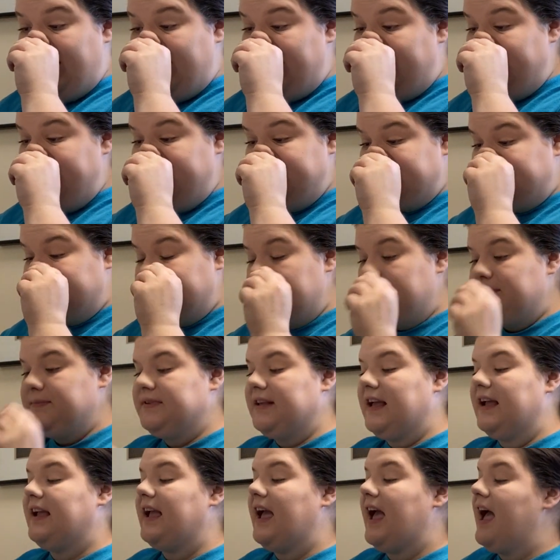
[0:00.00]
It seems
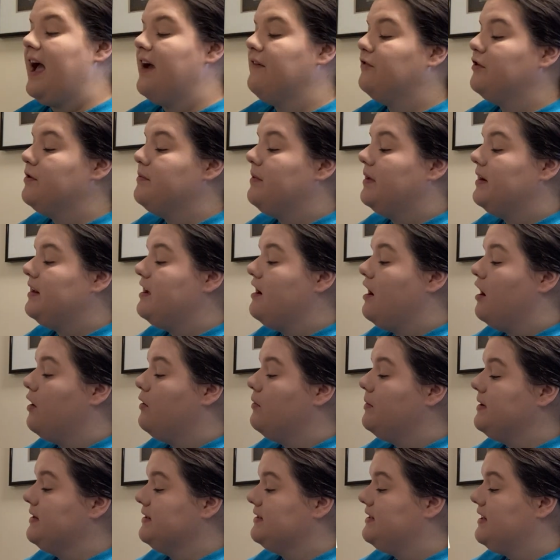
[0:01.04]
like everybody
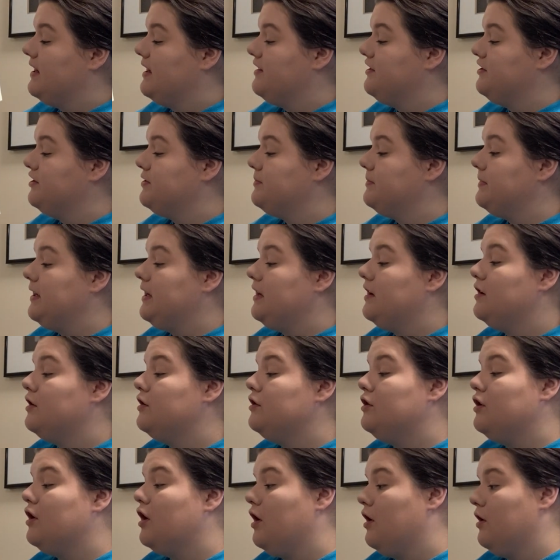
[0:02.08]
always tells me
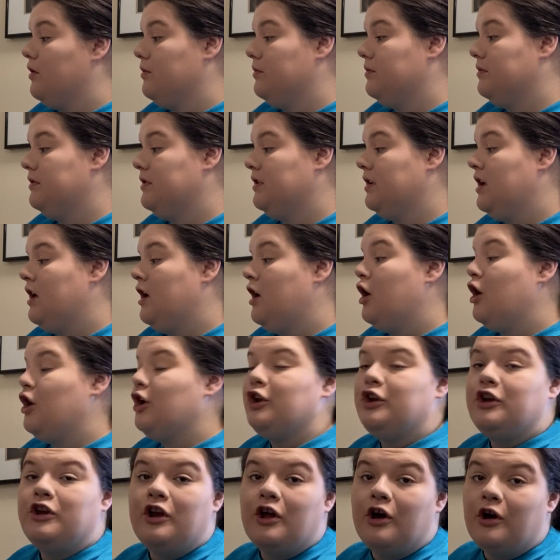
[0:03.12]
no.
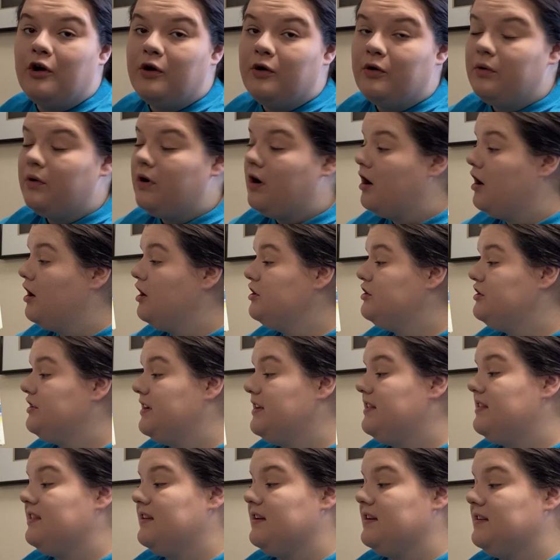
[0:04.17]
No,
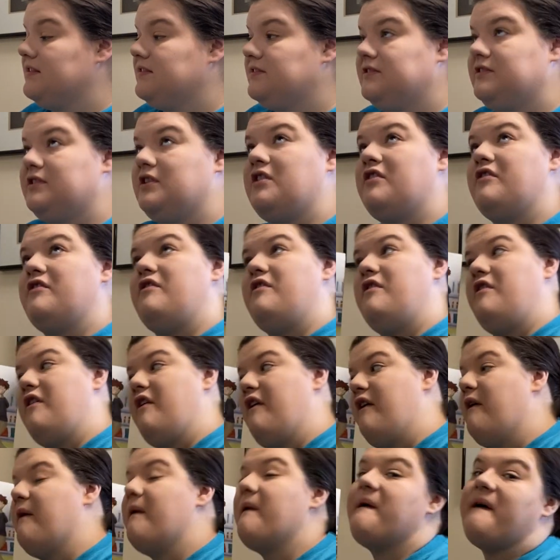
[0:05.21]
RJ this.
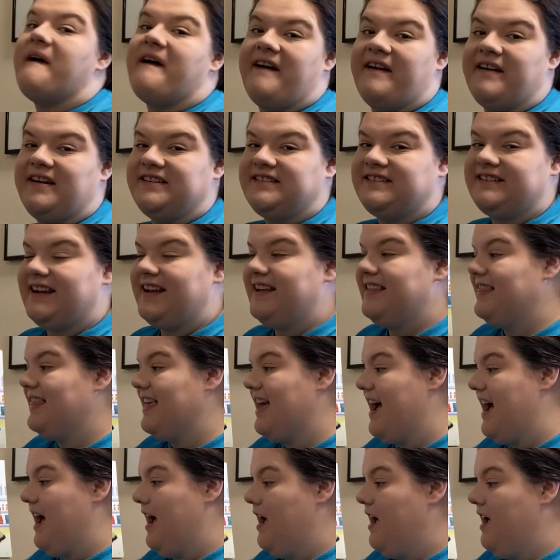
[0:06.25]
No, RJ
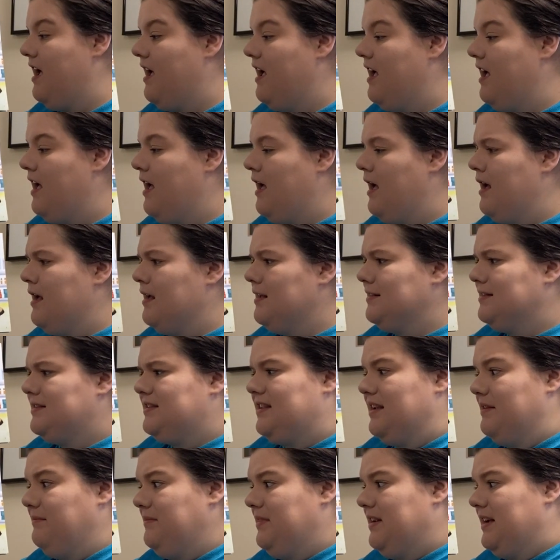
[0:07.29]
that.
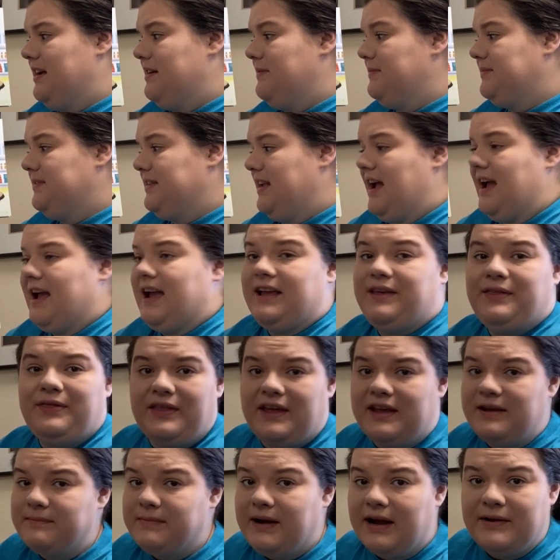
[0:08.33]
Sometimes I
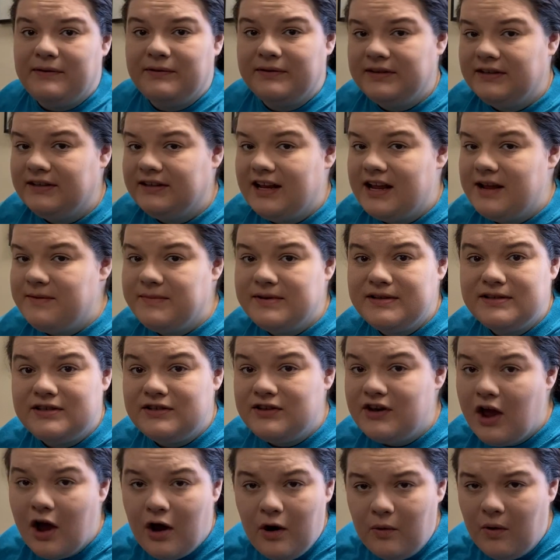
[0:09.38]
think my real name is
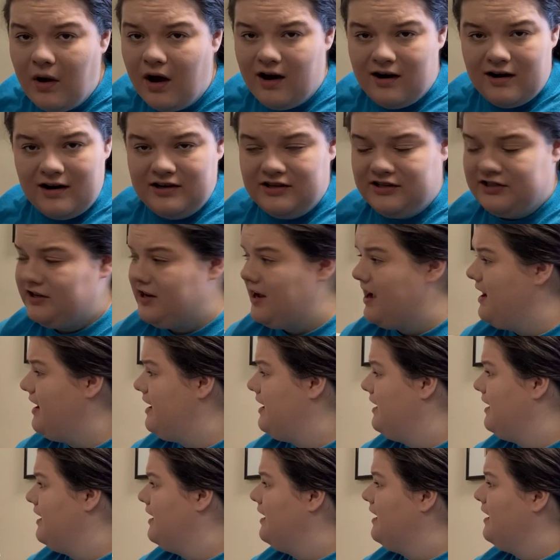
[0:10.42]
No RJ.